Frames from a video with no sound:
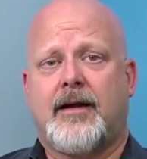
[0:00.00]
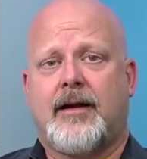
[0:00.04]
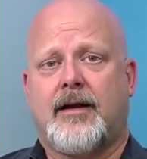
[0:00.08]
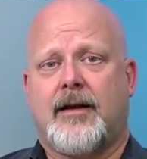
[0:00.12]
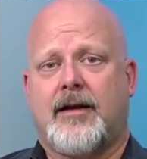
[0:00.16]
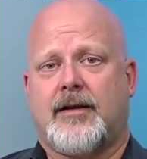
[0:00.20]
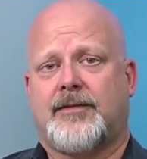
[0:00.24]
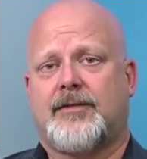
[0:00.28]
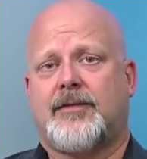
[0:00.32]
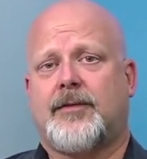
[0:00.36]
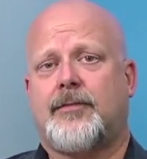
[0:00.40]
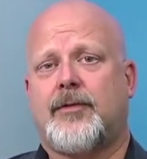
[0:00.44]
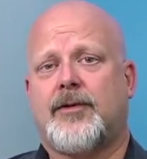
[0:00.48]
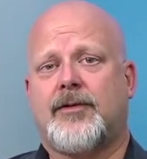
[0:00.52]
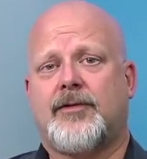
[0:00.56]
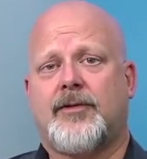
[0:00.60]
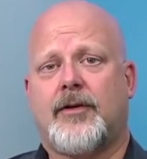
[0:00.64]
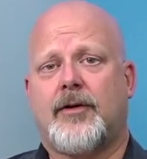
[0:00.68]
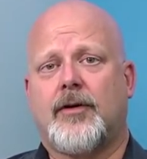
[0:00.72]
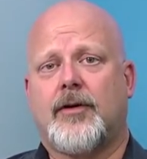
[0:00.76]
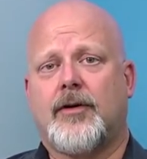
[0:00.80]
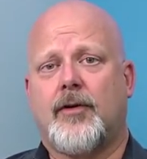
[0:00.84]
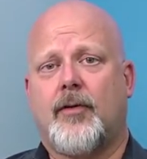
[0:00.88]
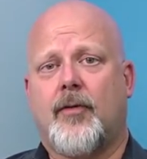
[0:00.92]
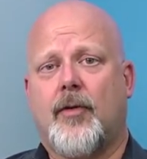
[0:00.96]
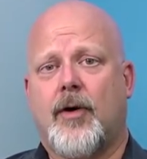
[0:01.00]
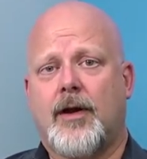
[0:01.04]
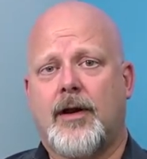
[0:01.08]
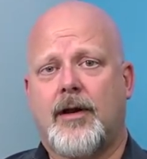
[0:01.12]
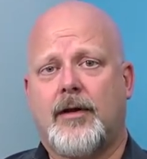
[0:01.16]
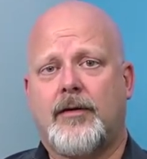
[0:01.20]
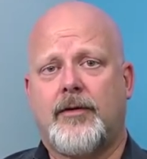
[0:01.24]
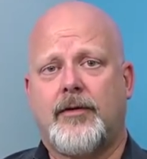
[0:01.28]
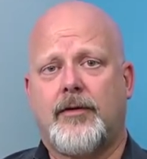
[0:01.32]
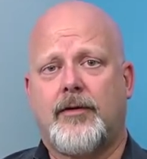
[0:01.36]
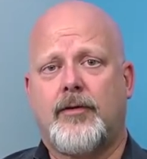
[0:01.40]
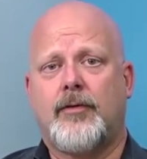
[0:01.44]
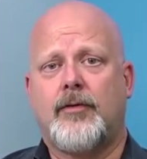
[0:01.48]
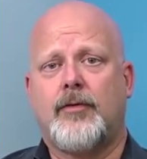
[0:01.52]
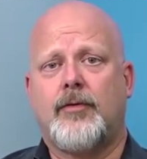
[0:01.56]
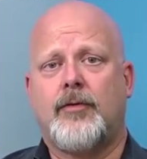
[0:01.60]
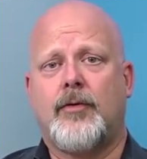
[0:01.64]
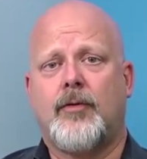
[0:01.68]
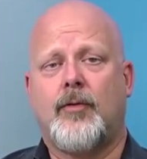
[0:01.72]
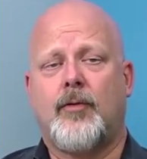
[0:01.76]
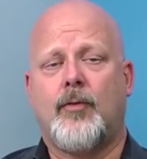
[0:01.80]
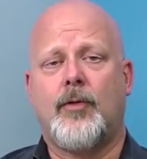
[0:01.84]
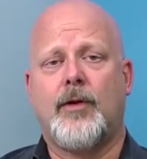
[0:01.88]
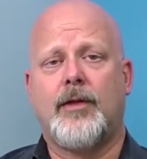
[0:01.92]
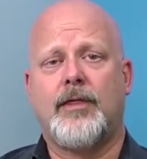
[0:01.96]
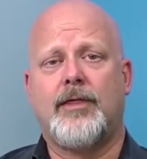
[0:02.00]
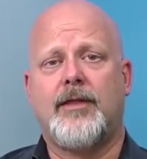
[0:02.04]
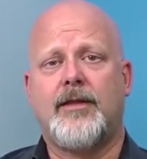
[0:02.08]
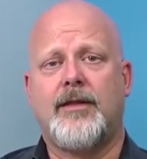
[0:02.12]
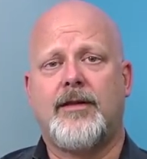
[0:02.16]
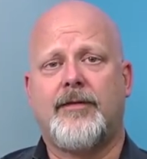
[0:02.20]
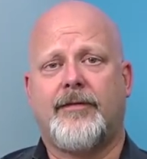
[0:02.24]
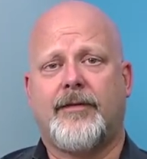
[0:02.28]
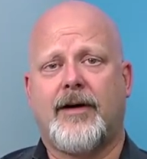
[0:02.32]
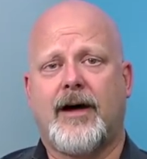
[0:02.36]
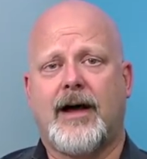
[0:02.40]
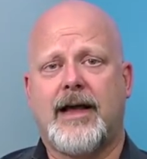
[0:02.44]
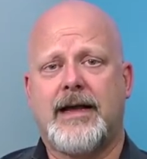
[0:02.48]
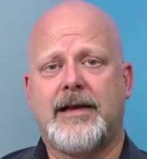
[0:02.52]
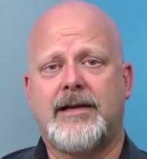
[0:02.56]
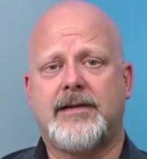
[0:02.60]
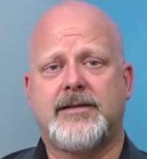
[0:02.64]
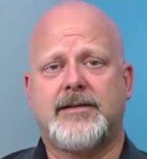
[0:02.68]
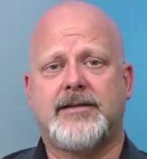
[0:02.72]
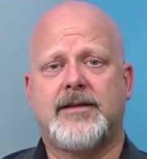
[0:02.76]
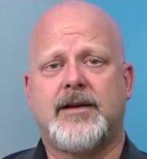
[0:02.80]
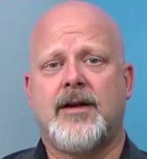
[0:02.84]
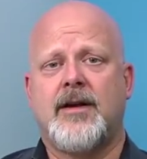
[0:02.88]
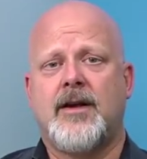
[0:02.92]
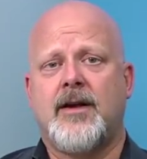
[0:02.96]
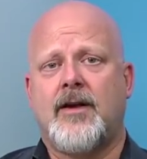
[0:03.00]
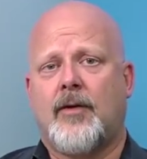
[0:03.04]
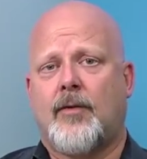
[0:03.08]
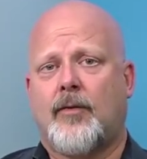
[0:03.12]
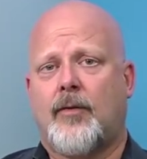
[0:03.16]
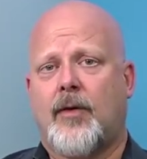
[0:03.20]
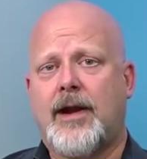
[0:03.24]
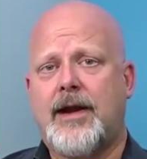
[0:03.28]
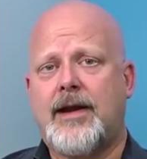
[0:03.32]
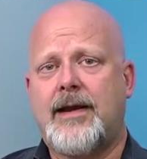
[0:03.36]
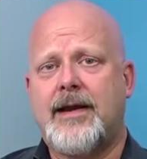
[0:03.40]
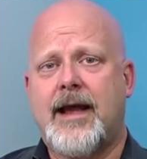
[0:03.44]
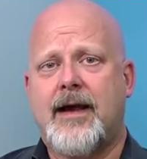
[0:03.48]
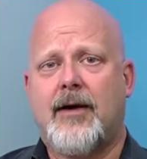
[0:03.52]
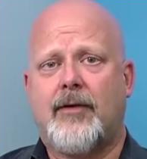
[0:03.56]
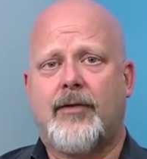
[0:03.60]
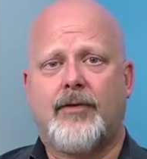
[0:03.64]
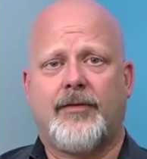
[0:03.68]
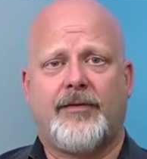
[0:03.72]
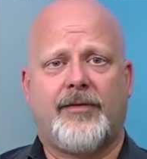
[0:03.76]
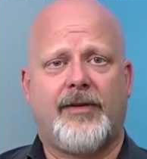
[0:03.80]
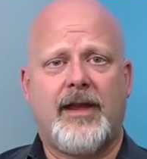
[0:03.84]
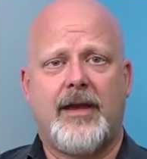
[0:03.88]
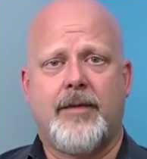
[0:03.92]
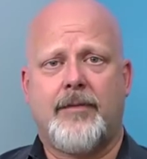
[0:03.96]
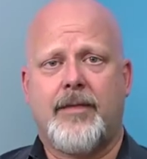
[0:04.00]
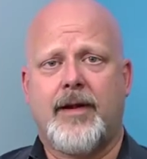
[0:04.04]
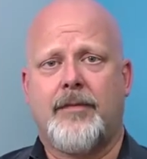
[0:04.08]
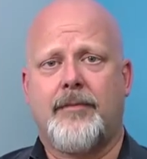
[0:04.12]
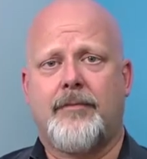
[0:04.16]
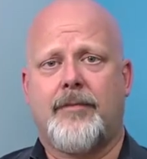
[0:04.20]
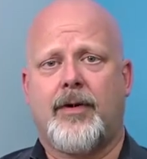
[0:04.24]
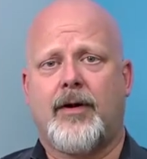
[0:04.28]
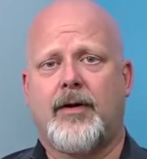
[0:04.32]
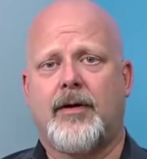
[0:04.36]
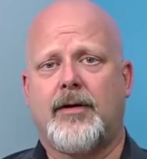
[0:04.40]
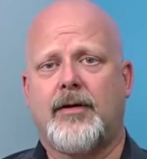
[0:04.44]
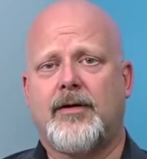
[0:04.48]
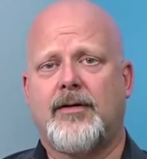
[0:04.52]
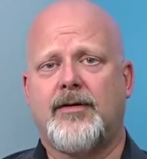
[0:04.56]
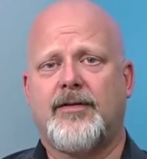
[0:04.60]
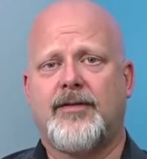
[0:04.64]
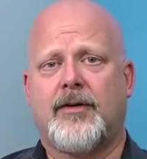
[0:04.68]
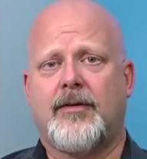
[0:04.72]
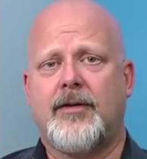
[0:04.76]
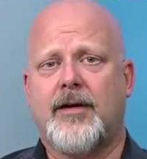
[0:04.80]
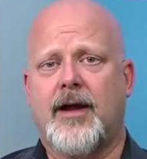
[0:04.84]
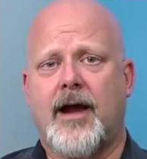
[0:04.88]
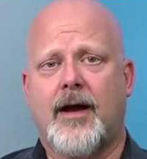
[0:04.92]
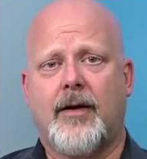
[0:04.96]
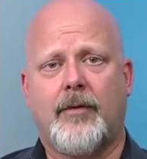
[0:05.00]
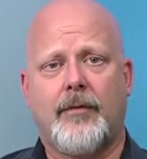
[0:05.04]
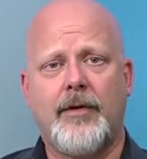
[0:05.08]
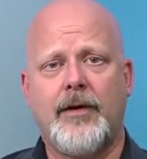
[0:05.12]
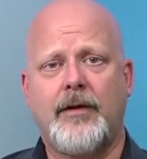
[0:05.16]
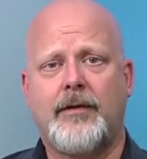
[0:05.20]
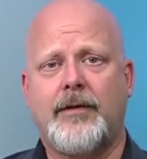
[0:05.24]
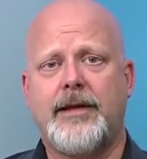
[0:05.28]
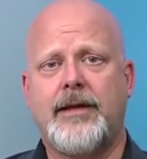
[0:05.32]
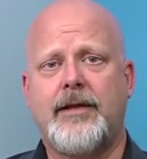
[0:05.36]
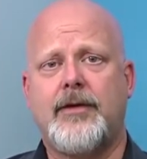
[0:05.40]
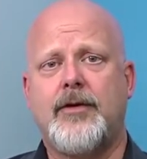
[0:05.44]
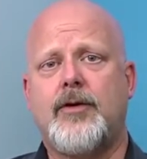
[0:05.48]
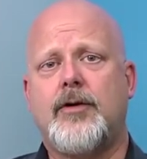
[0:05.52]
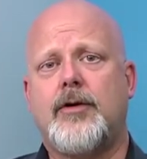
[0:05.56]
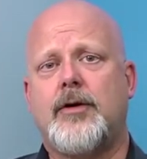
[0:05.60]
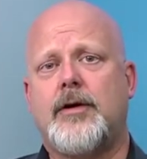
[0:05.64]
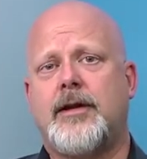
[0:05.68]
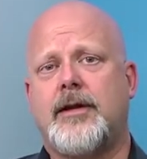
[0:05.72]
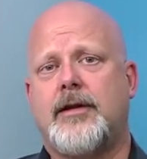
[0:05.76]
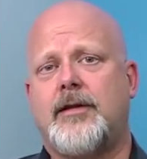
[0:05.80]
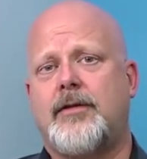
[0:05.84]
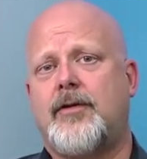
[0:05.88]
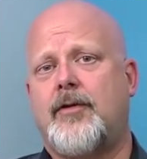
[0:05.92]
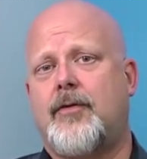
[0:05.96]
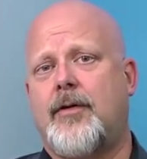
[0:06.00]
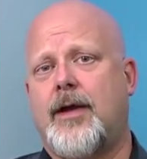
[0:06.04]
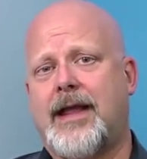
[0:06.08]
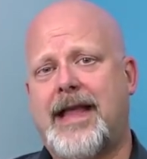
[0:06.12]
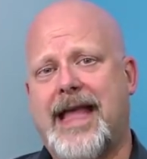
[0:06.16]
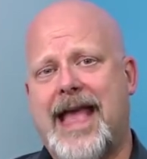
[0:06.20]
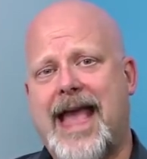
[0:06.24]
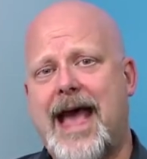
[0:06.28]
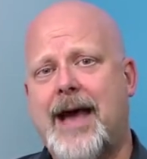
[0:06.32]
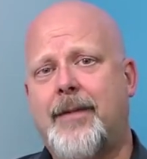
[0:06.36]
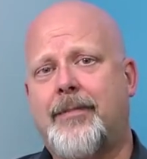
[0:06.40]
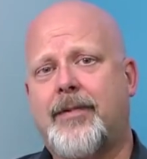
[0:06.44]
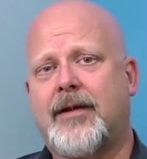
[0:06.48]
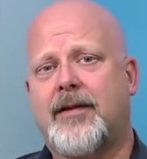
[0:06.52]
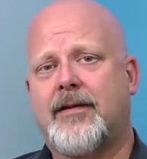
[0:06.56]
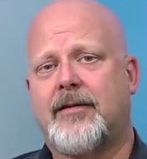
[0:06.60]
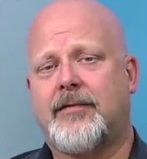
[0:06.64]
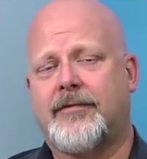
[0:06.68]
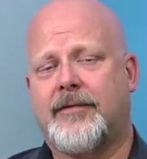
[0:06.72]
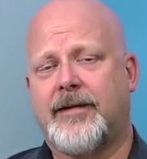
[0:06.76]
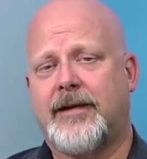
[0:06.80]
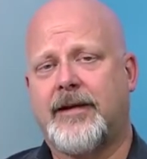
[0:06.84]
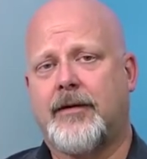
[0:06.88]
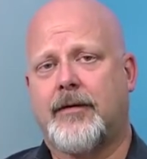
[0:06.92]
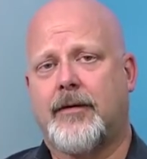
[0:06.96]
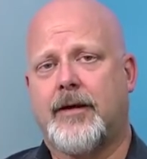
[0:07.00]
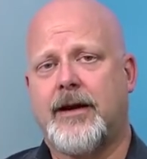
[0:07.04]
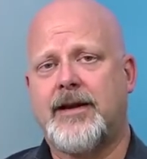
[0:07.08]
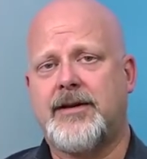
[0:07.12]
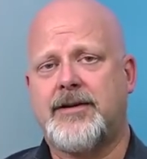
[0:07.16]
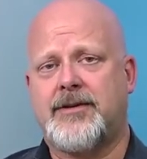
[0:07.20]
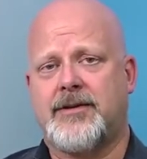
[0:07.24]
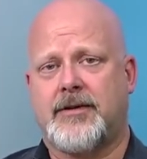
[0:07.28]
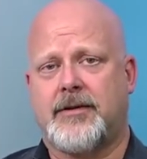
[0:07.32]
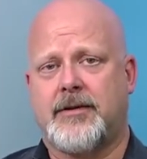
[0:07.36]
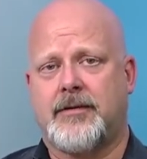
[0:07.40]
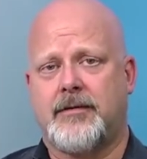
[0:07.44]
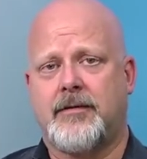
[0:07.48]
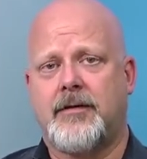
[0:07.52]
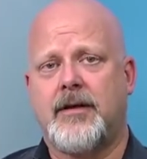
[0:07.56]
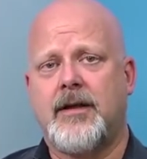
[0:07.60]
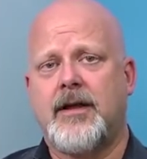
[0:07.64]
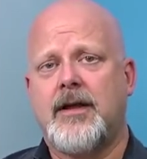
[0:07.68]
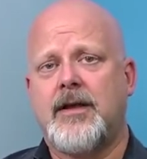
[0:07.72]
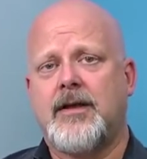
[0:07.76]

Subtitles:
customers are going to want to do with the device. Right now, those EMM partners are not really good at doing app configuration.